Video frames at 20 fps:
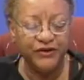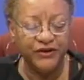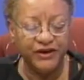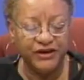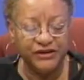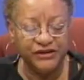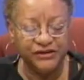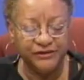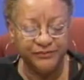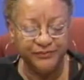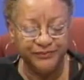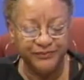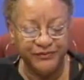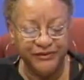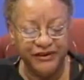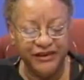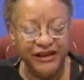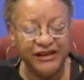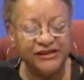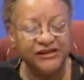this
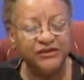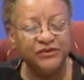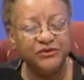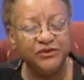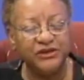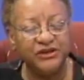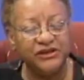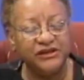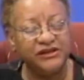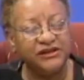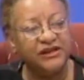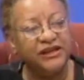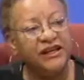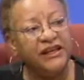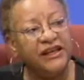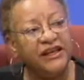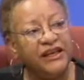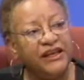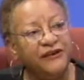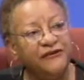lesson was
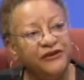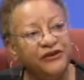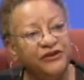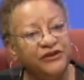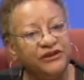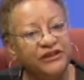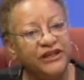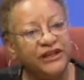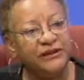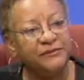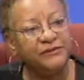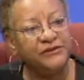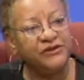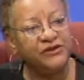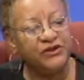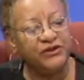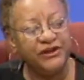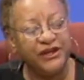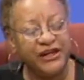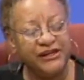if you look at
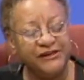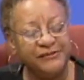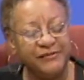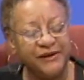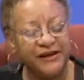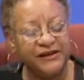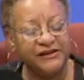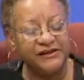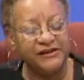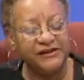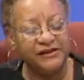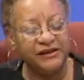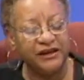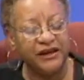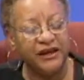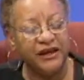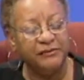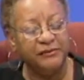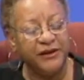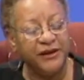certain aspects
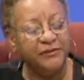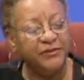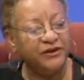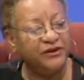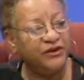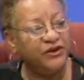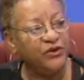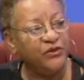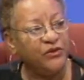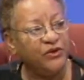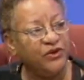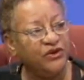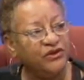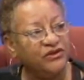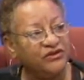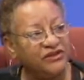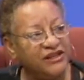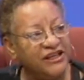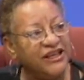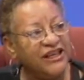and people in the
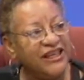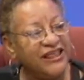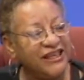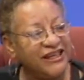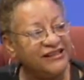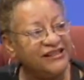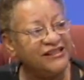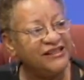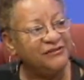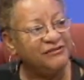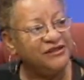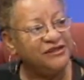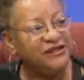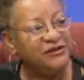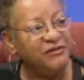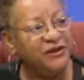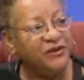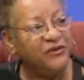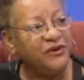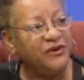world, that seems to
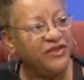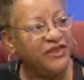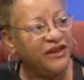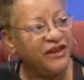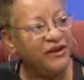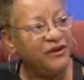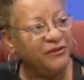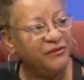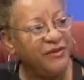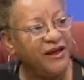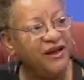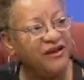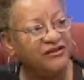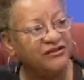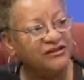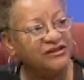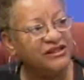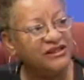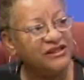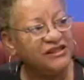be what they're
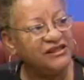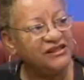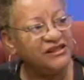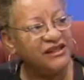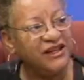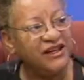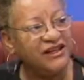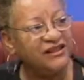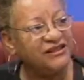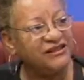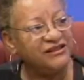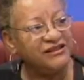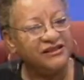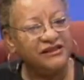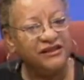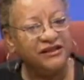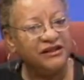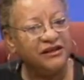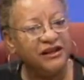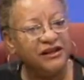about. It's not
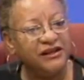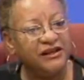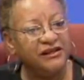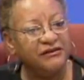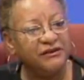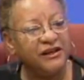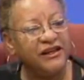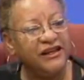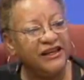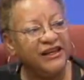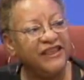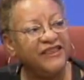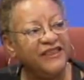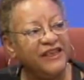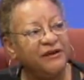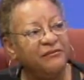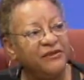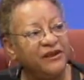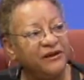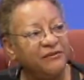
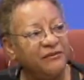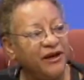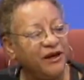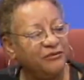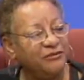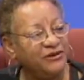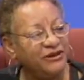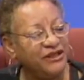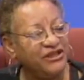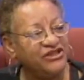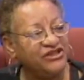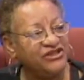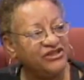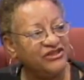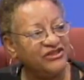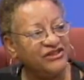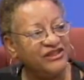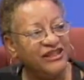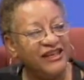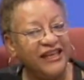anything but about pleasure.
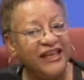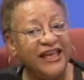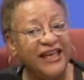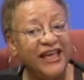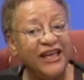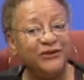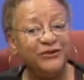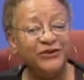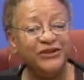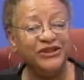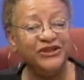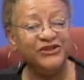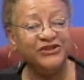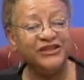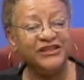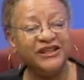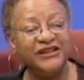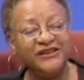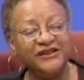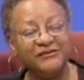And when you
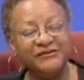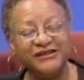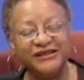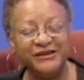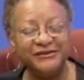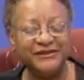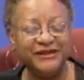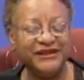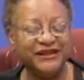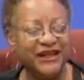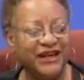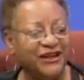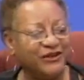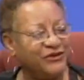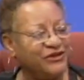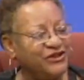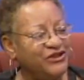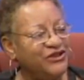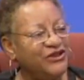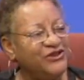tell them something like, well,
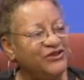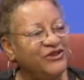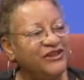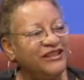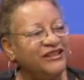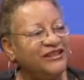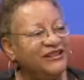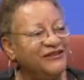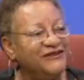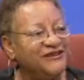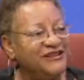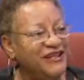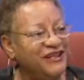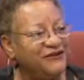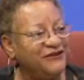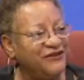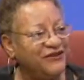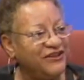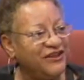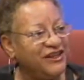you know, you can live debt
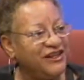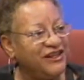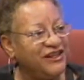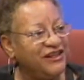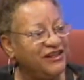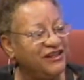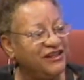free,